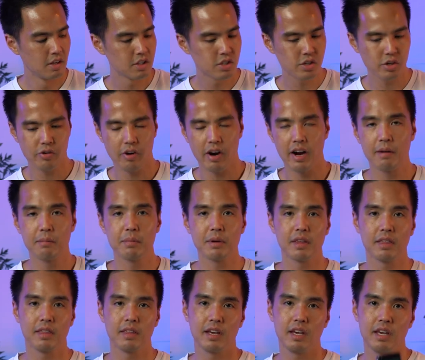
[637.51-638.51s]
to grab
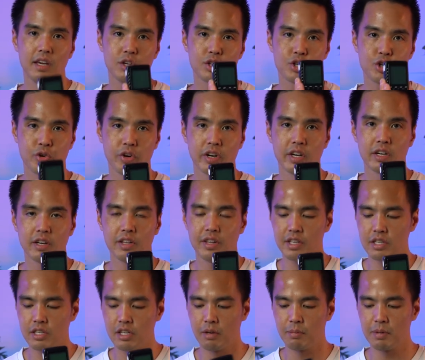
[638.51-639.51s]
the trigger
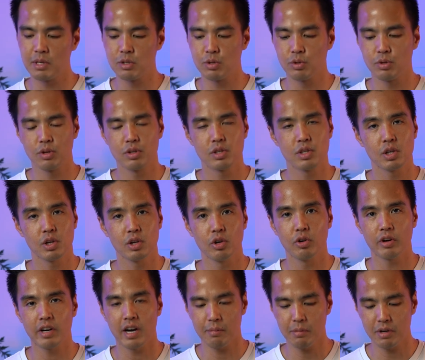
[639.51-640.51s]
that's going to be suited to
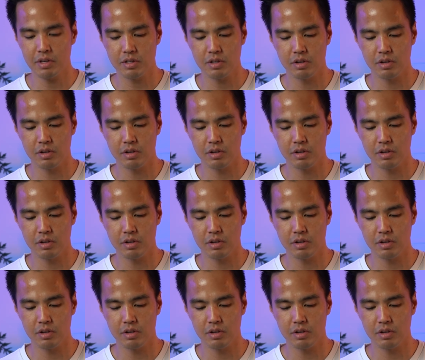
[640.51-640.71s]
your camera.